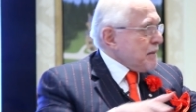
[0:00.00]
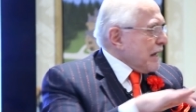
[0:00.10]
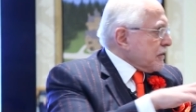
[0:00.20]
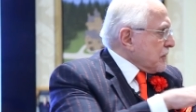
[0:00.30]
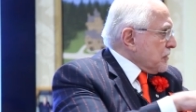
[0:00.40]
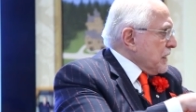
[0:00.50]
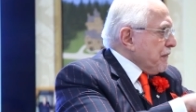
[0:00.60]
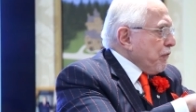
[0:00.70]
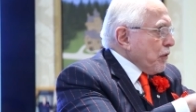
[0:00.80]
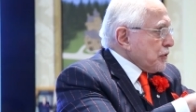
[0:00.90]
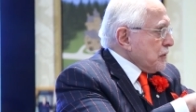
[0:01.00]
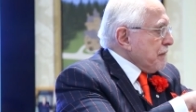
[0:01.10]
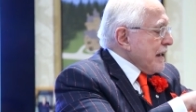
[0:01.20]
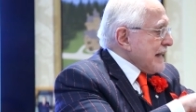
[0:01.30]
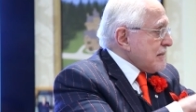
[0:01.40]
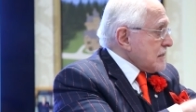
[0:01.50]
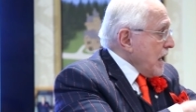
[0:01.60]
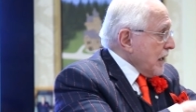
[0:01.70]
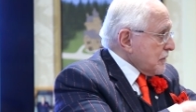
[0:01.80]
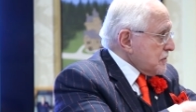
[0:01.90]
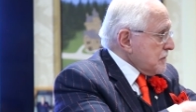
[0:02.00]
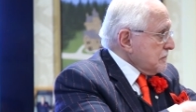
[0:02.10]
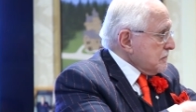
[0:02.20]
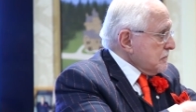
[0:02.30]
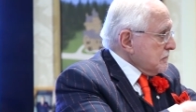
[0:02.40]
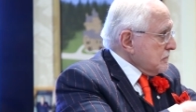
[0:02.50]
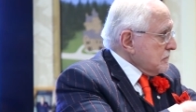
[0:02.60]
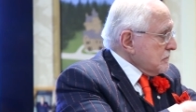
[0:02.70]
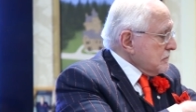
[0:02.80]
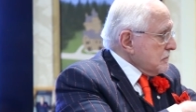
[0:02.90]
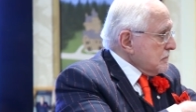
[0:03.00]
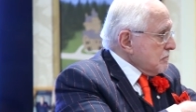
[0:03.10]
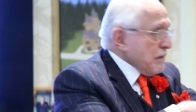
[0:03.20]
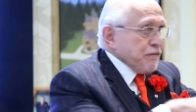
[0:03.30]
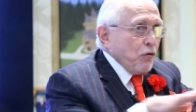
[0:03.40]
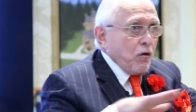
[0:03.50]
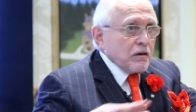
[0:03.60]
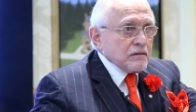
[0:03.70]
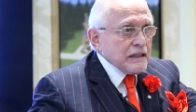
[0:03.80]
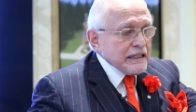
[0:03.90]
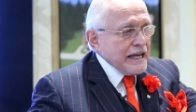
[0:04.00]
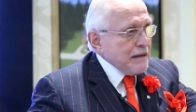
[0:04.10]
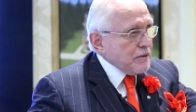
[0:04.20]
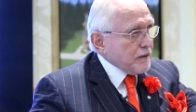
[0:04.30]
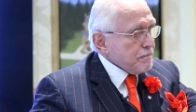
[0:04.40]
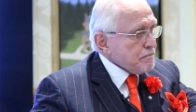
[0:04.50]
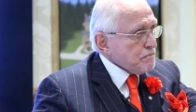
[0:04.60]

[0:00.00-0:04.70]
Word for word: is about thirty-four thousand, thirty-five thousand dollars before he came here.